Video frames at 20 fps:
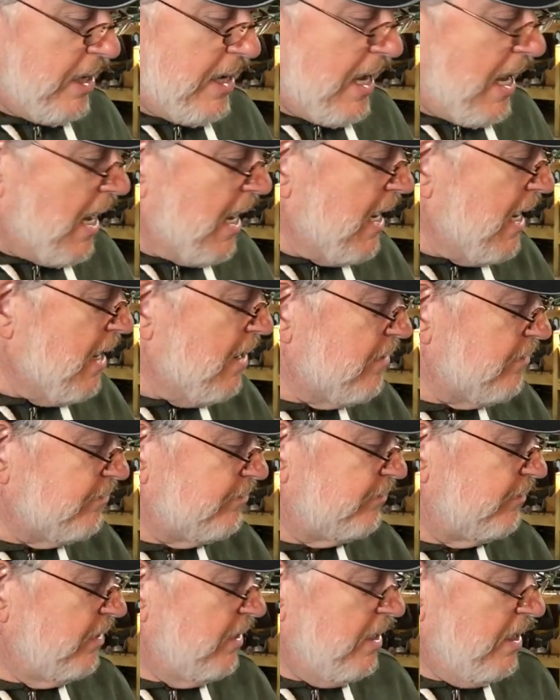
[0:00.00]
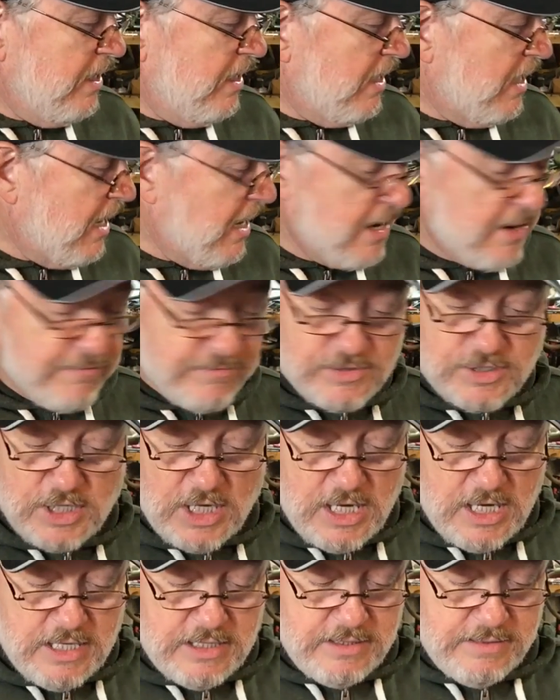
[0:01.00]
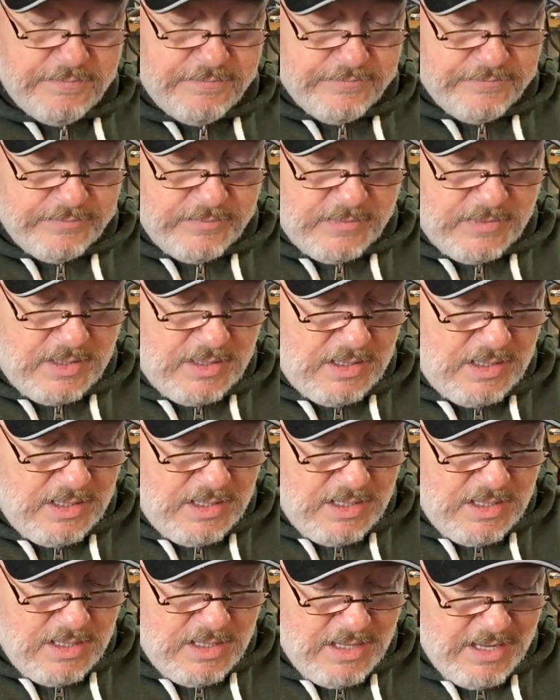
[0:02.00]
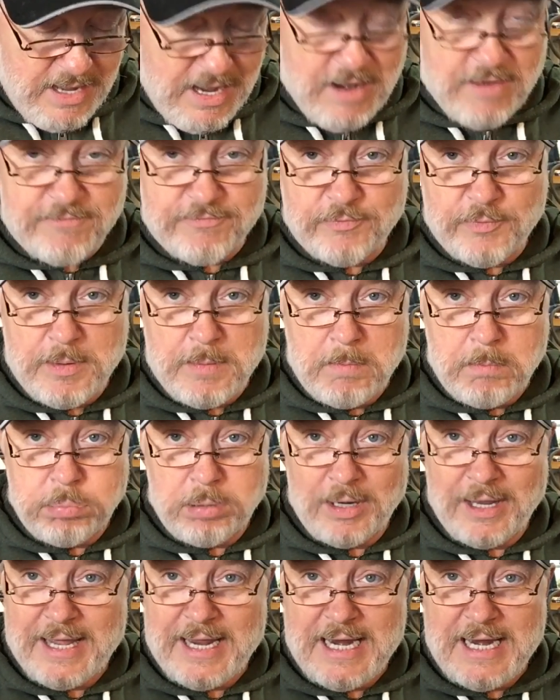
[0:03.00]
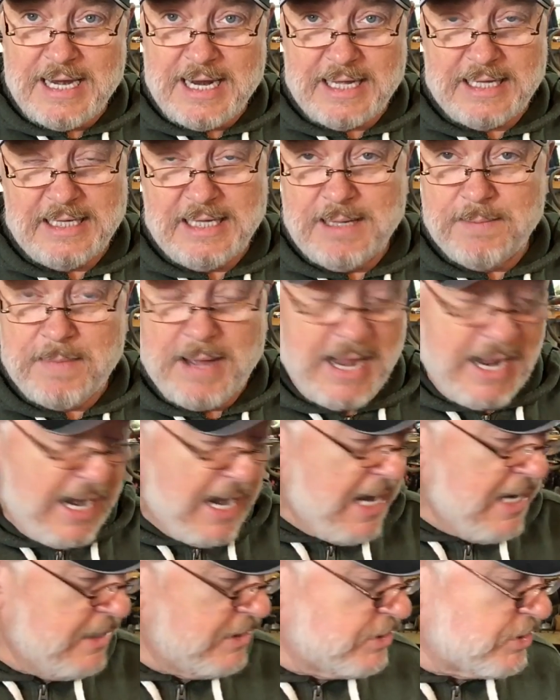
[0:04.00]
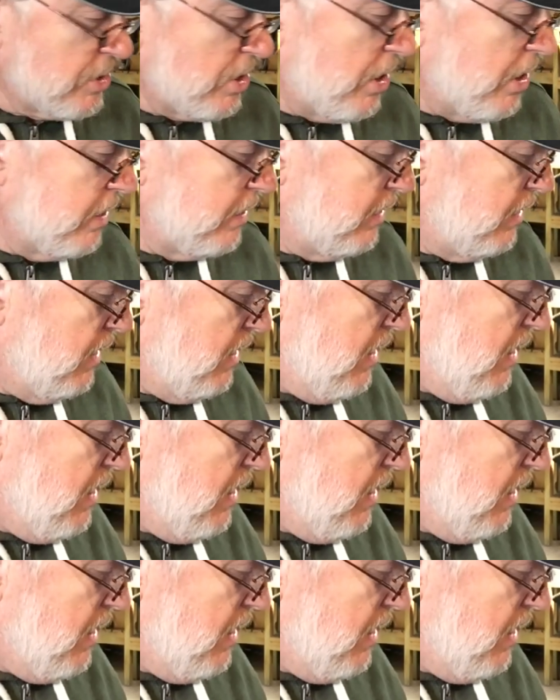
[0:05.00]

And I have, I have done every blade I can get my hands on.